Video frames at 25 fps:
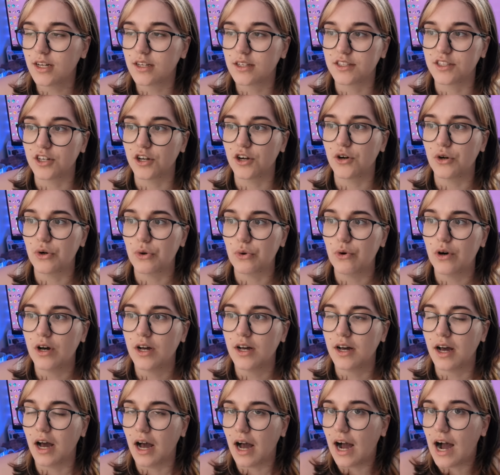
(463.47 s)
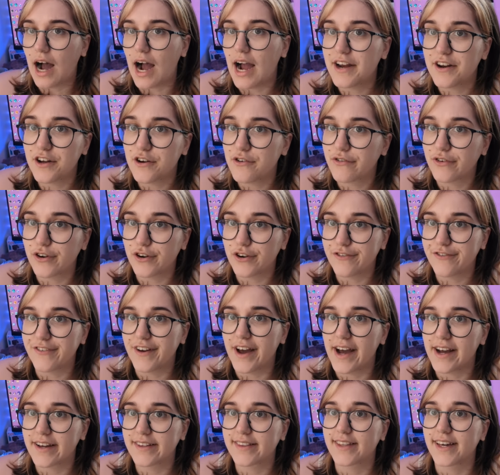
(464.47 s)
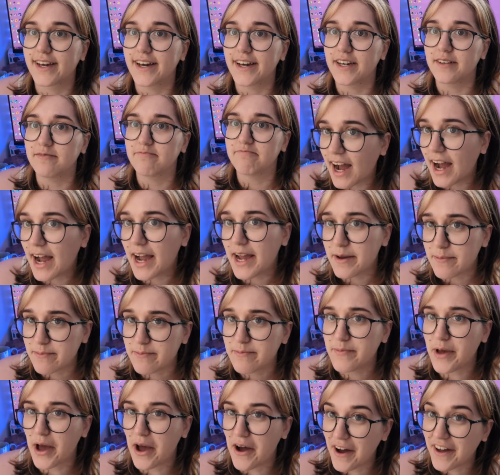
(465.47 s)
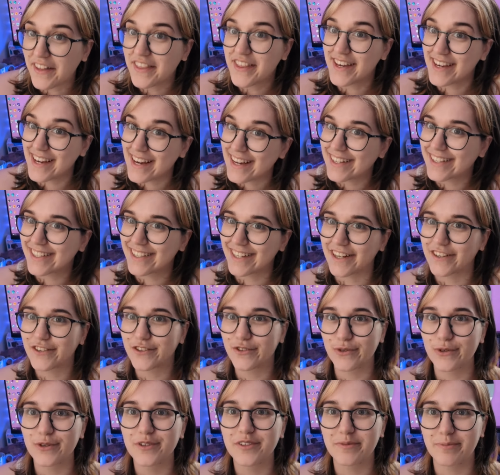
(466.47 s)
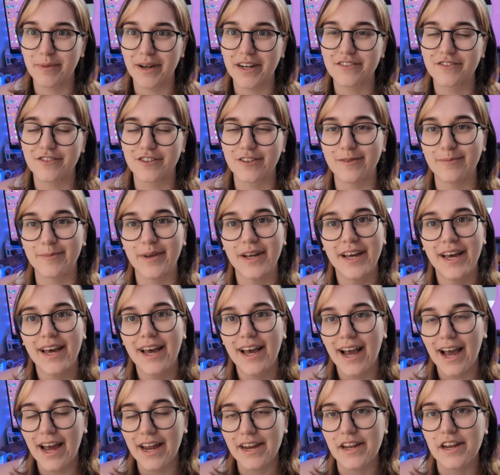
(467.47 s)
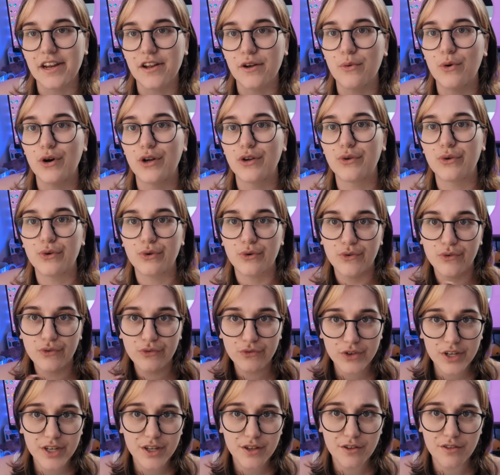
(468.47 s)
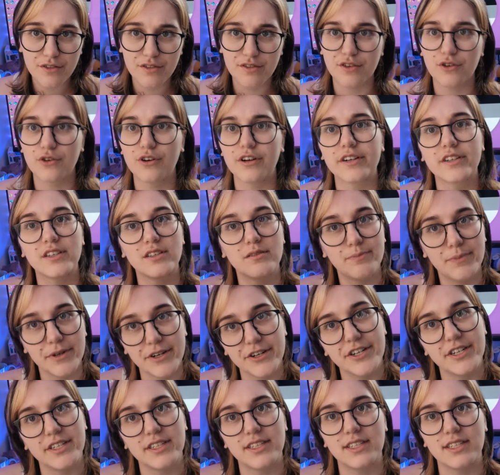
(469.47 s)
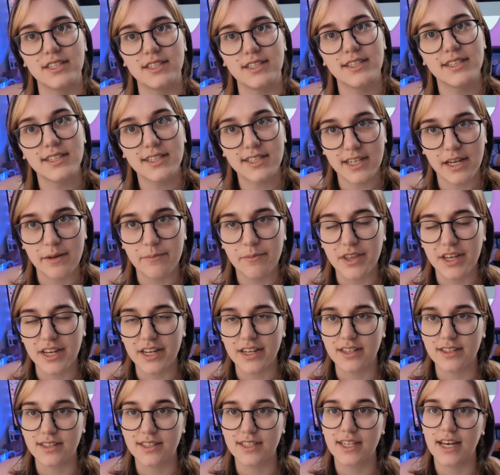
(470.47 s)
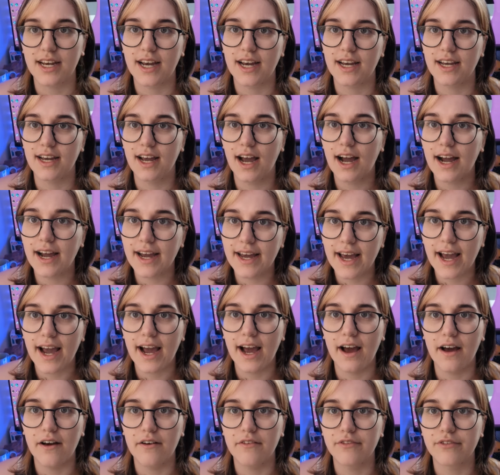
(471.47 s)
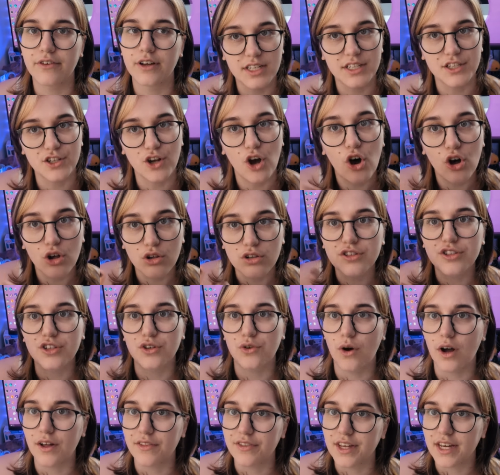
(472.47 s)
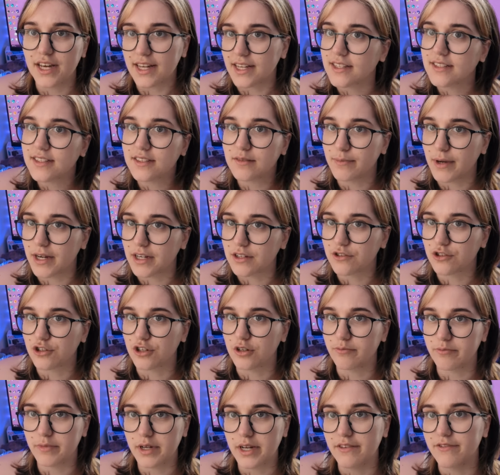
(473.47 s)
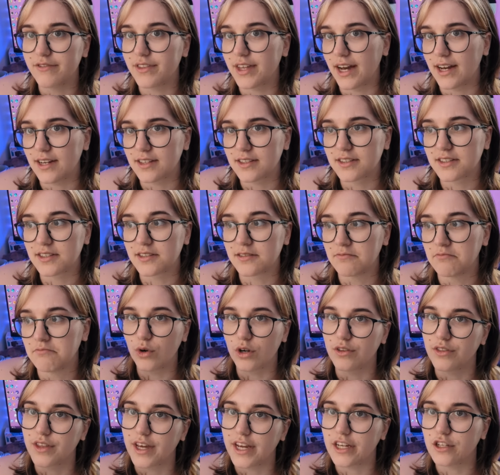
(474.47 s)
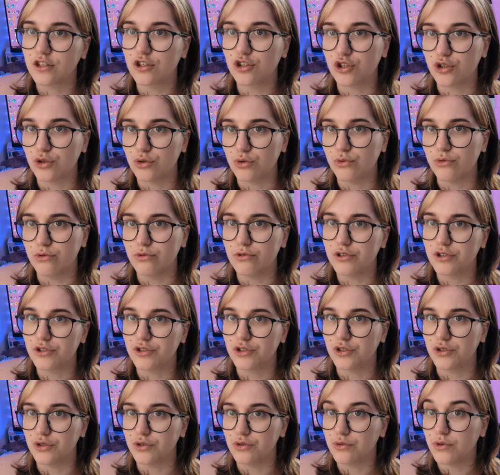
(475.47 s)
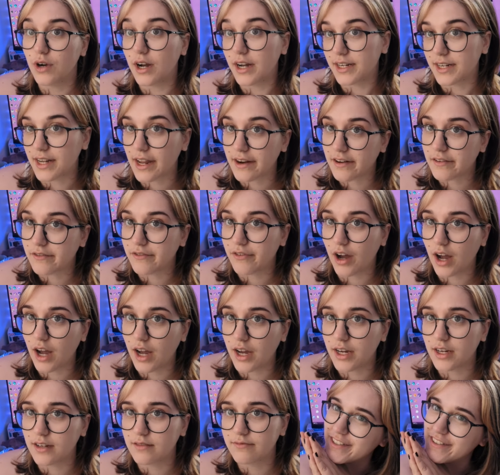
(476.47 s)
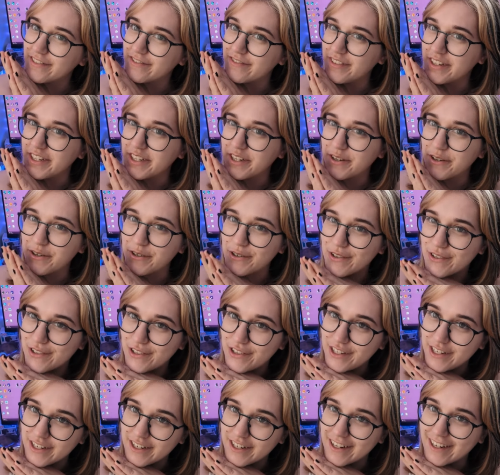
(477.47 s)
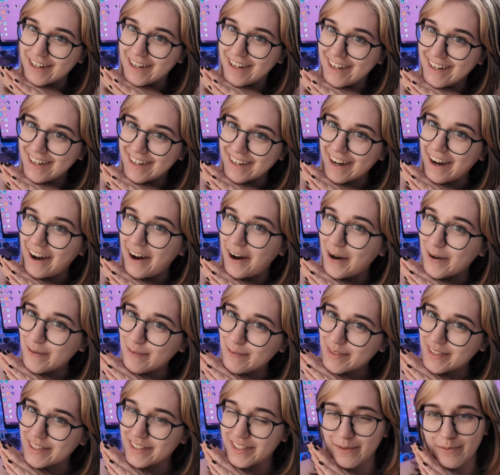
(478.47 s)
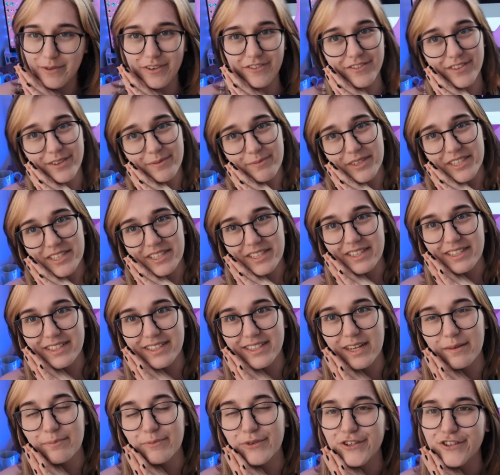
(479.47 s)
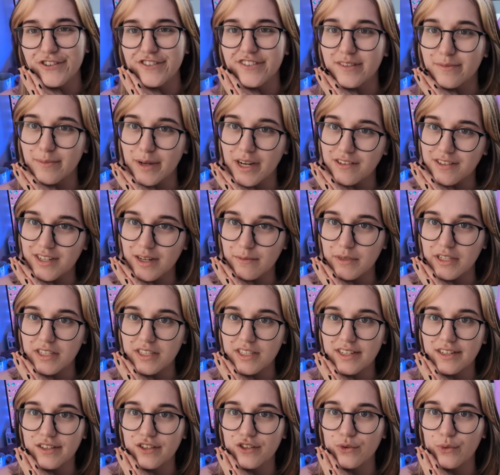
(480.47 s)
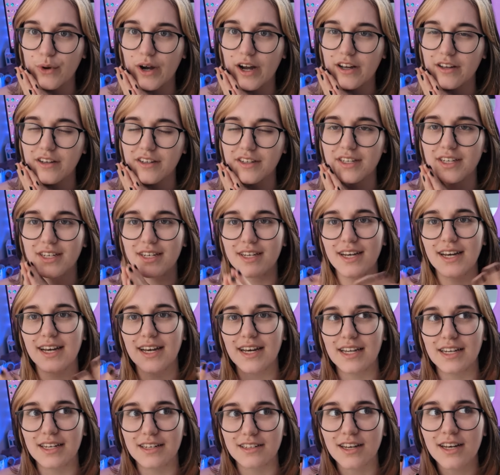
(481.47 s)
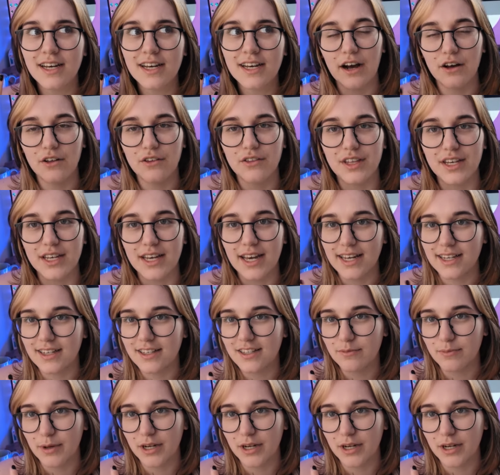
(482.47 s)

So I know for a fact that I'm on the asexual spectrum, and anyone who feels or experiences the same things that I have is also on the ace spectrum, if that's where they choose to identify. This video cleared up some of the misconceptions about demisexuality and how the ace